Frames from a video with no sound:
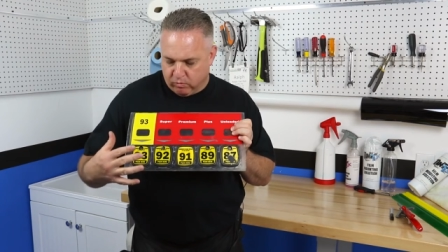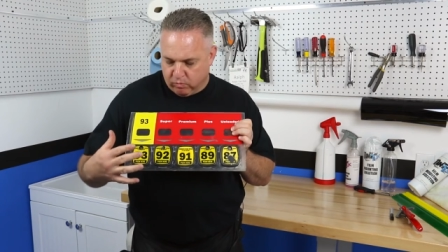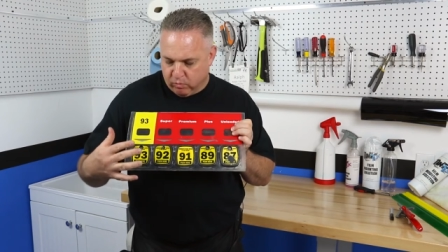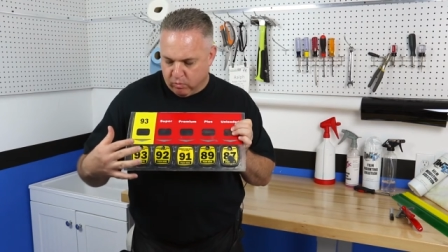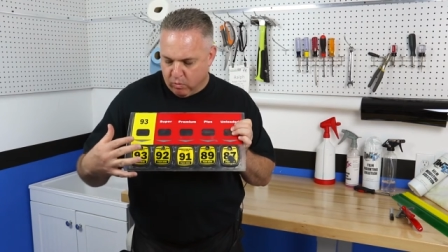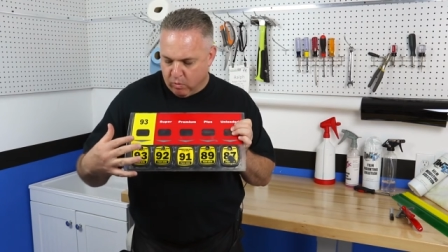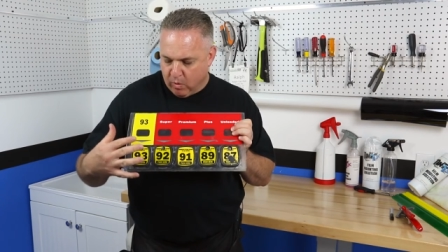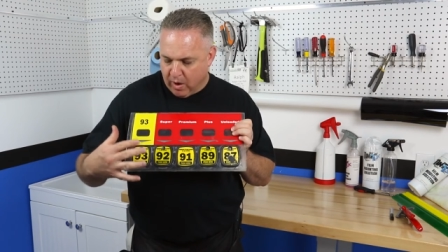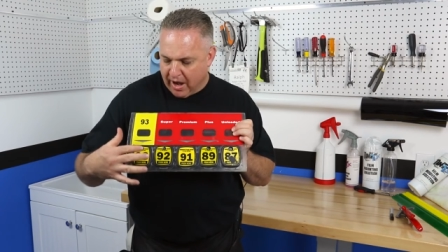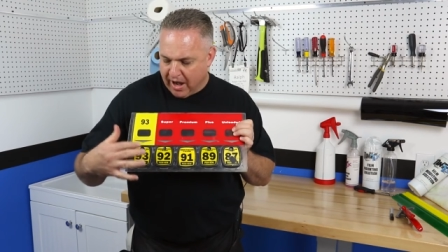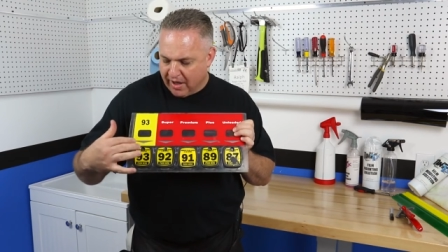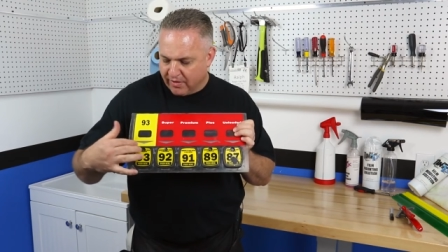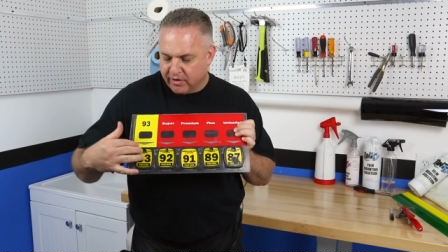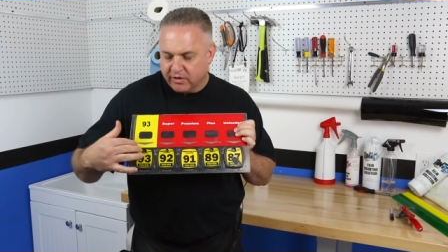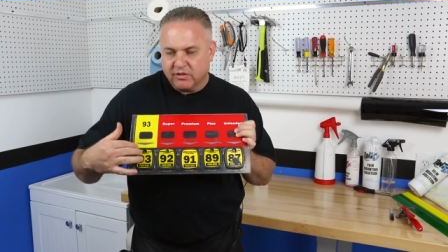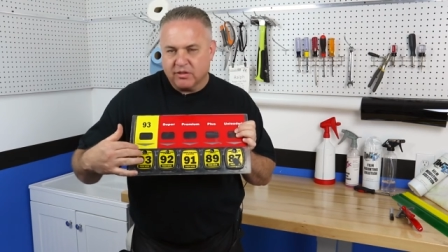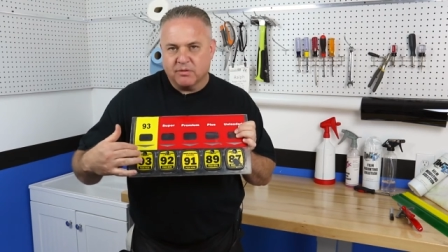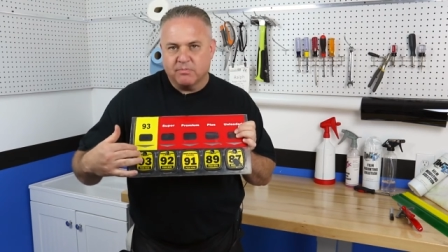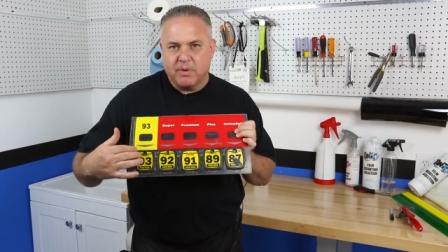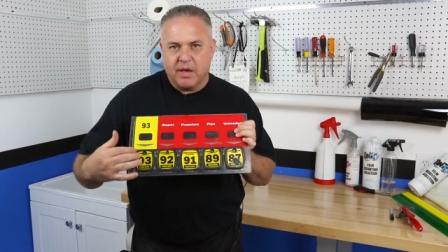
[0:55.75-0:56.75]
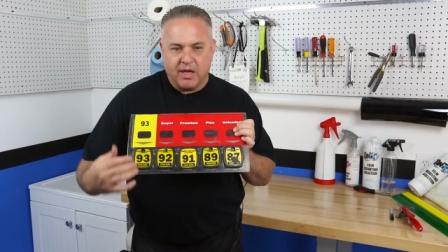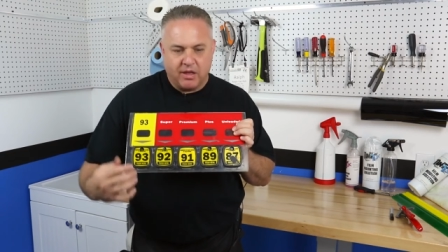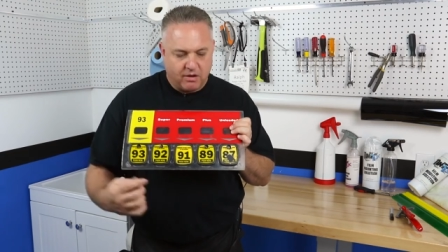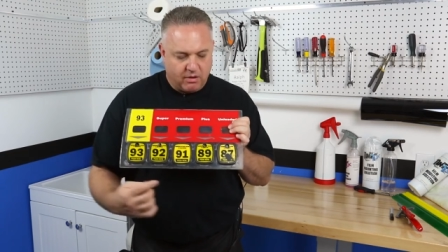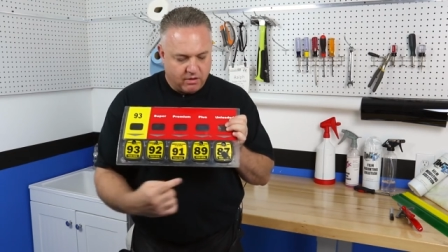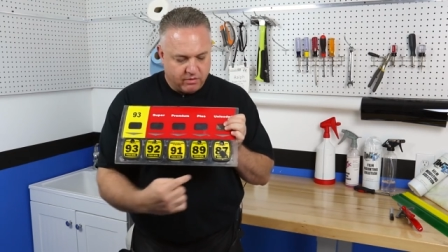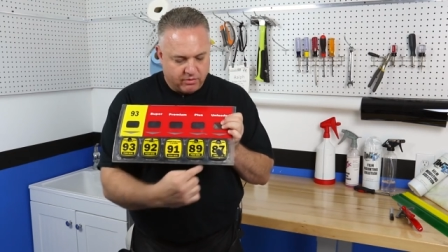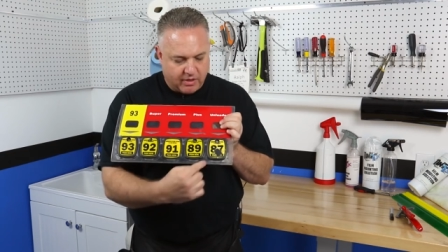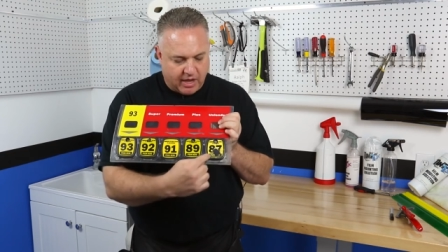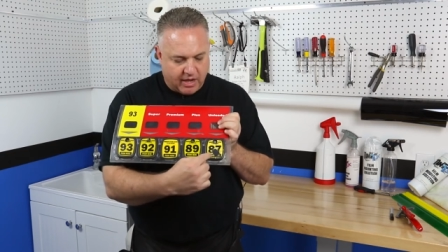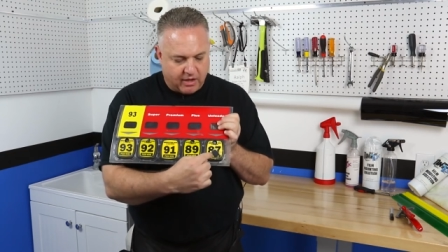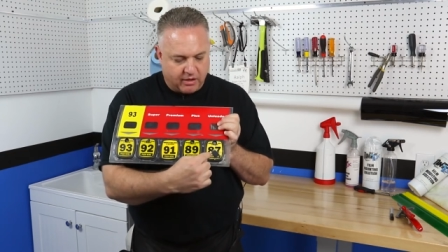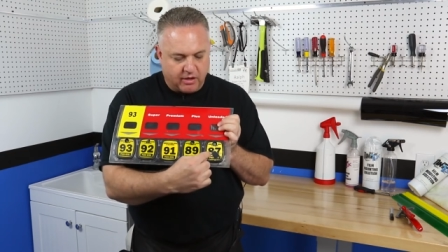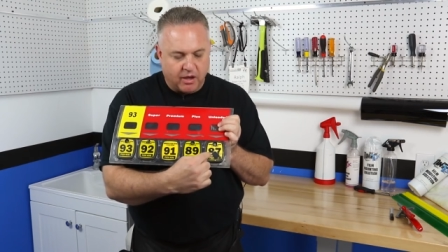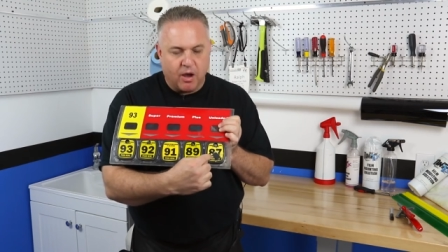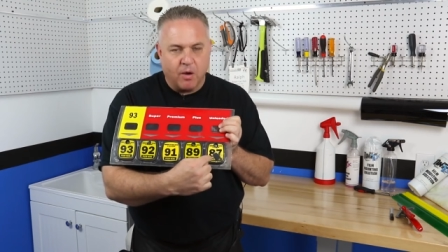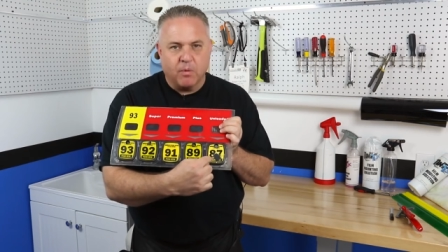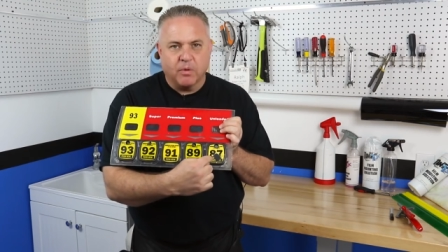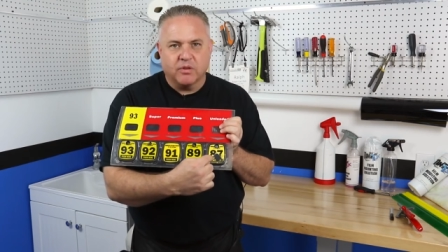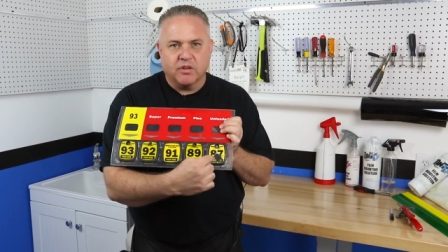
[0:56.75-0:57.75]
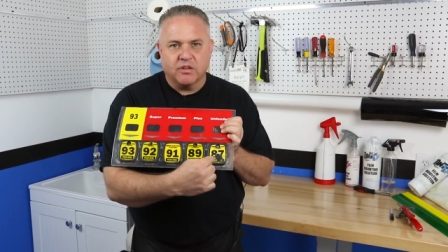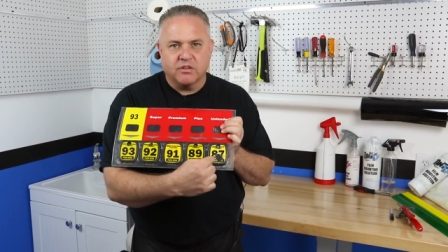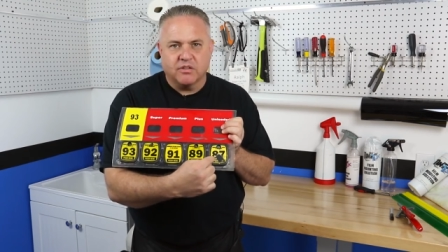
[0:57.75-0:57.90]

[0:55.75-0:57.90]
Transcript: why this is better, they go with the